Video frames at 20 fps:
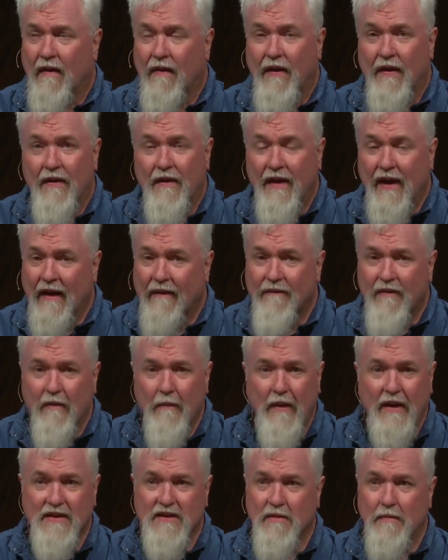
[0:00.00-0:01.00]
They're never
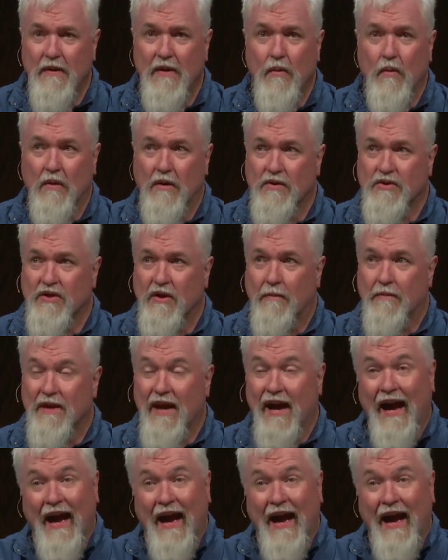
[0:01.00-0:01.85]
meant to be worshiped.